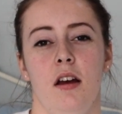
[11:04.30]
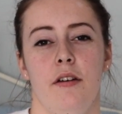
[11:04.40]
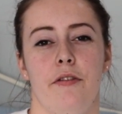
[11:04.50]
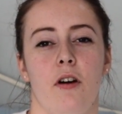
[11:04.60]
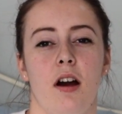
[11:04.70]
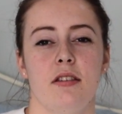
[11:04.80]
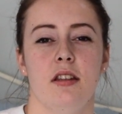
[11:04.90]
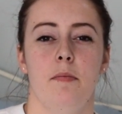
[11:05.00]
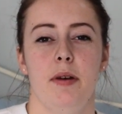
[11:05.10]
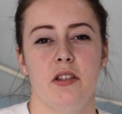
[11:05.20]
for us
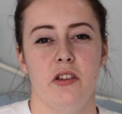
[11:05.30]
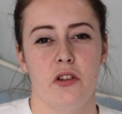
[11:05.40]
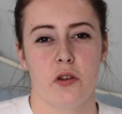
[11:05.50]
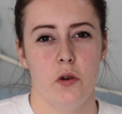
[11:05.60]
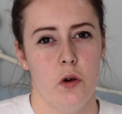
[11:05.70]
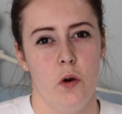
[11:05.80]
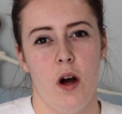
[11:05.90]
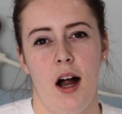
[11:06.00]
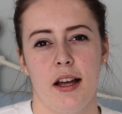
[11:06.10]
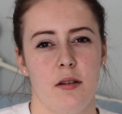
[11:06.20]
in the business school,
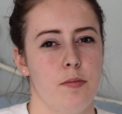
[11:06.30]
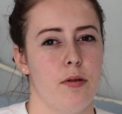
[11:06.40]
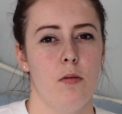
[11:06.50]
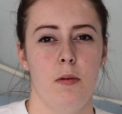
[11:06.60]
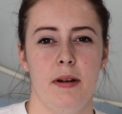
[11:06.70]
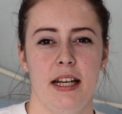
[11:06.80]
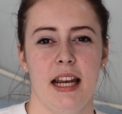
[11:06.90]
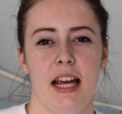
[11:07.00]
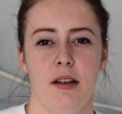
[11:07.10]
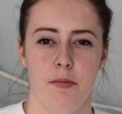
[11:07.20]
I can probably
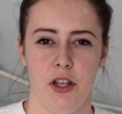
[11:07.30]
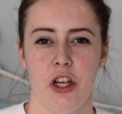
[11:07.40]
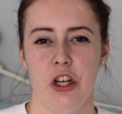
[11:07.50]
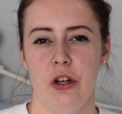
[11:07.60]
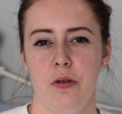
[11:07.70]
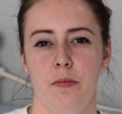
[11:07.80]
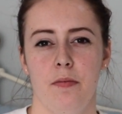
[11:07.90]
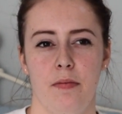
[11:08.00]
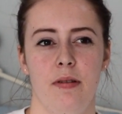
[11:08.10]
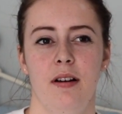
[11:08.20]
name you
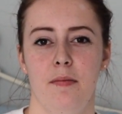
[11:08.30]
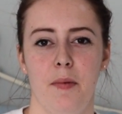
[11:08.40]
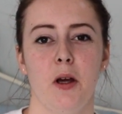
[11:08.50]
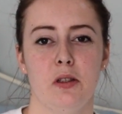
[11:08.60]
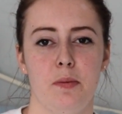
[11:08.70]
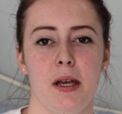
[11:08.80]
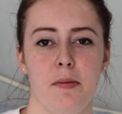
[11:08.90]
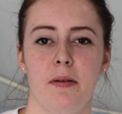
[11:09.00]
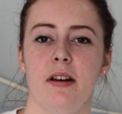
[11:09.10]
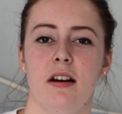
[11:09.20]
most
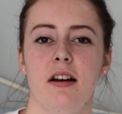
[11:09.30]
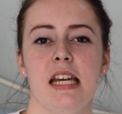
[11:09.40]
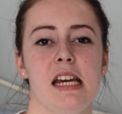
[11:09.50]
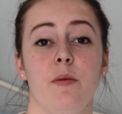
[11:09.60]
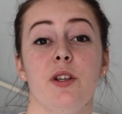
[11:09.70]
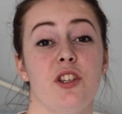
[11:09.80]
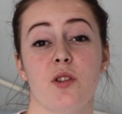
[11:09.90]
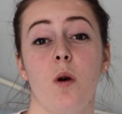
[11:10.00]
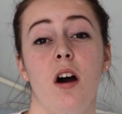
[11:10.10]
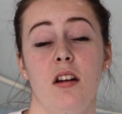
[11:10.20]
people in our year, which
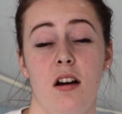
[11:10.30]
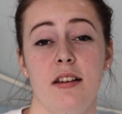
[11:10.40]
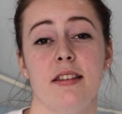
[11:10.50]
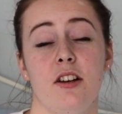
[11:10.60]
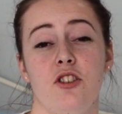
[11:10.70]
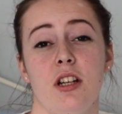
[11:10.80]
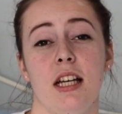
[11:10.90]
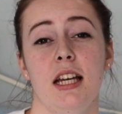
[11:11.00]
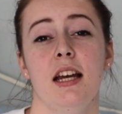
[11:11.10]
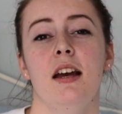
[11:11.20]
is quite nice
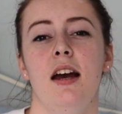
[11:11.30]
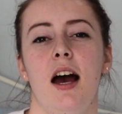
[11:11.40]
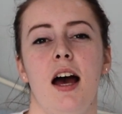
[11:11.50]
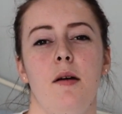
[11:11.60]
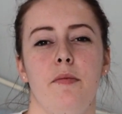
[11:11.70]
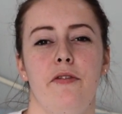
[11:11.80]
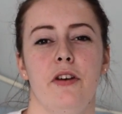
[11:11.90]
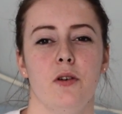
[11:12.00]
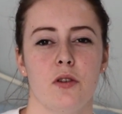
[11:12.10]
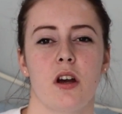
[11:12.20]
actually.
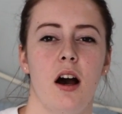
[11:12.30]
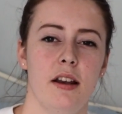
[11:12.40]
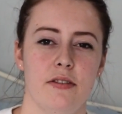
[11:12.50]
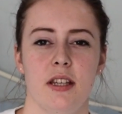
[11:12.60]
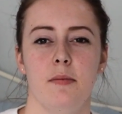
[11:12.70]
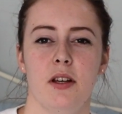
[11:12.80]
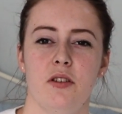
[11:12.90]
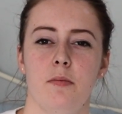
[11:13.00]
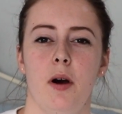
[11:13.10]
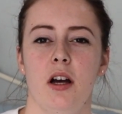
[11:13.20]
Feels kind of similar
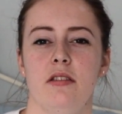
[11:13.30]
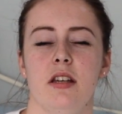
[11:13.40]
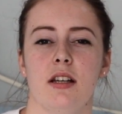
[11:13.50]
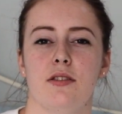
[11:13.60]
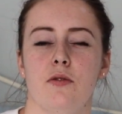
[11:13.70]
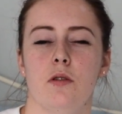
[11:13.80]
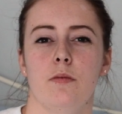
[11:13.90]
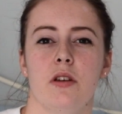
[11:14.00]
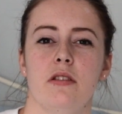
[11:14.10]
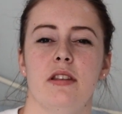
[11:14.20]
to my sixth
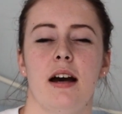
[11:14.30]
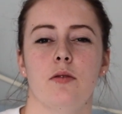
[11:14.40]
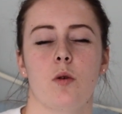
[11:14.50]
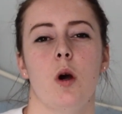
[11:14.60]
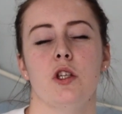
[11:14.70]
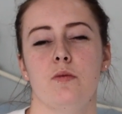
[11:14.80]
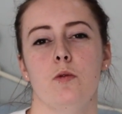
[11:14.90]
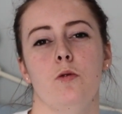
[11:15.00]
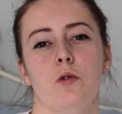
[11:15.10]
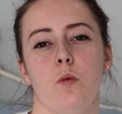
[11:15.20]
form because that was quite
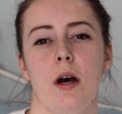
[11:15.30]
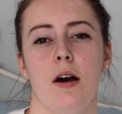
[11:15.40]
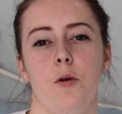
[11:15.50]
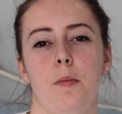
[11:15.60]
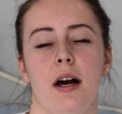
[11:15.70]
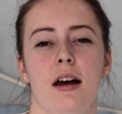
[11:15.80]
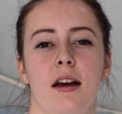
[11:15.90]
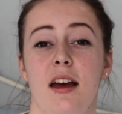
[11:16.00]
small as well, but